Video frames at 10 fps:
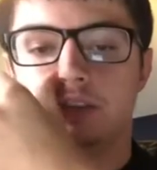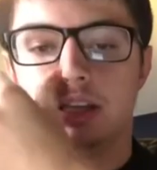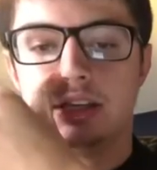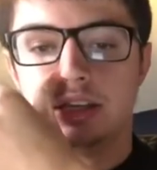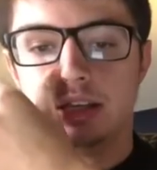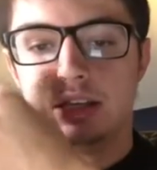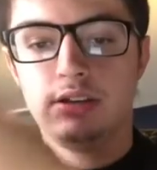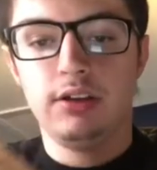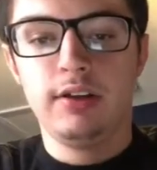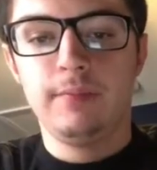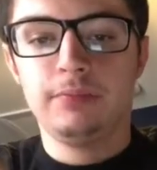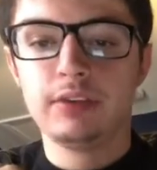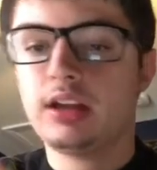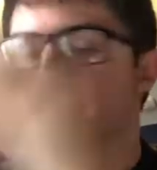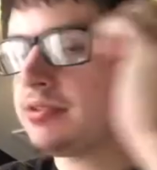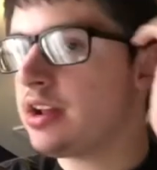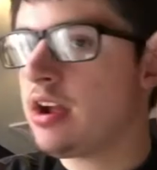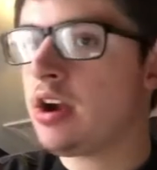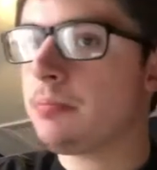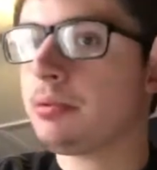the Undisputed
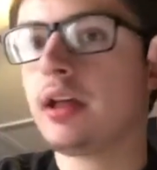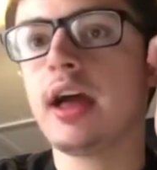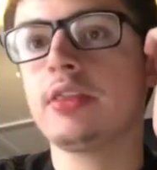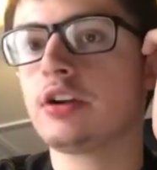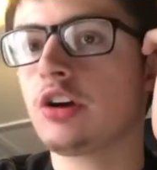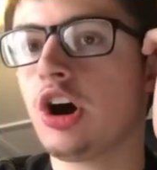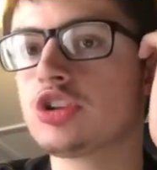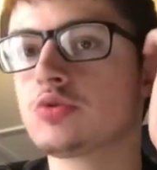Era play their cards